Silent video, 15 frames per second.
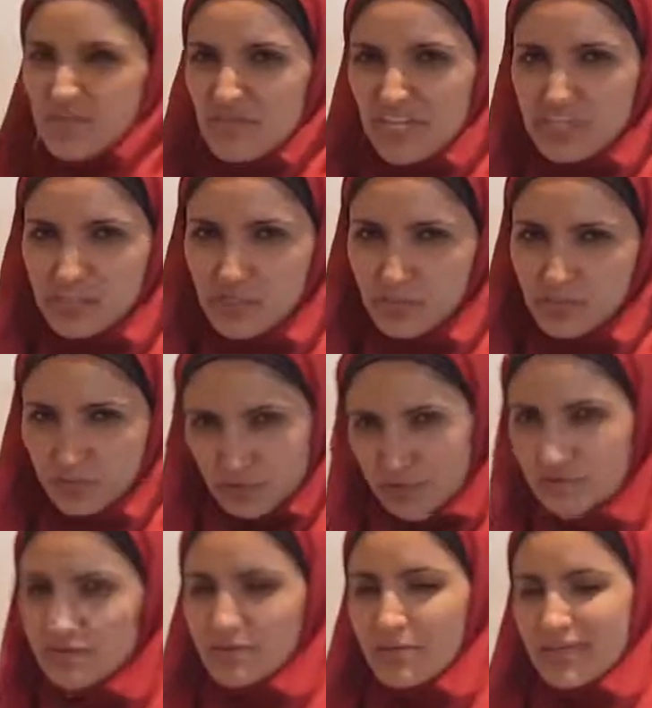of things to
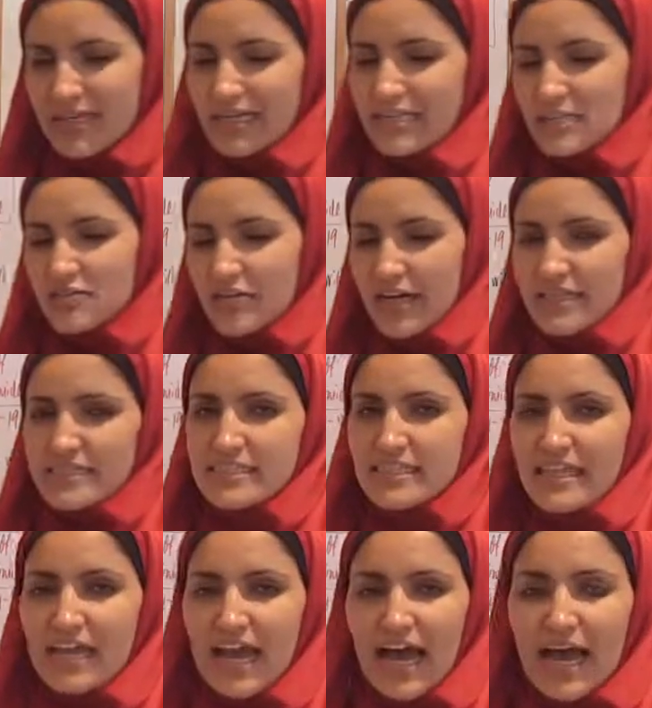improve, but it illustrates
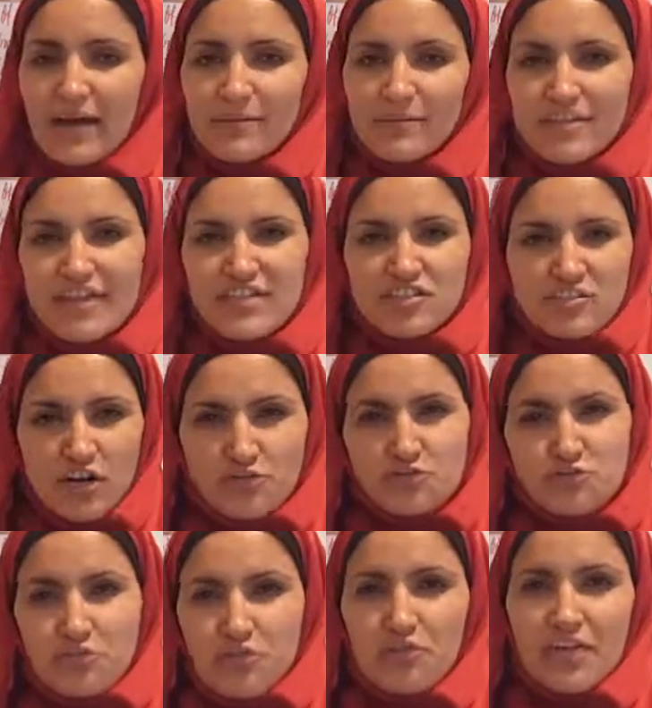the
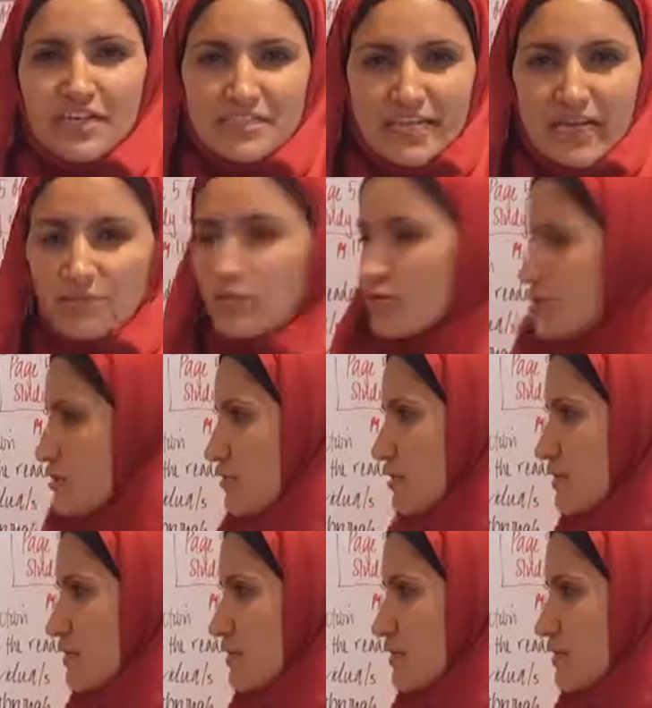structural things that I want to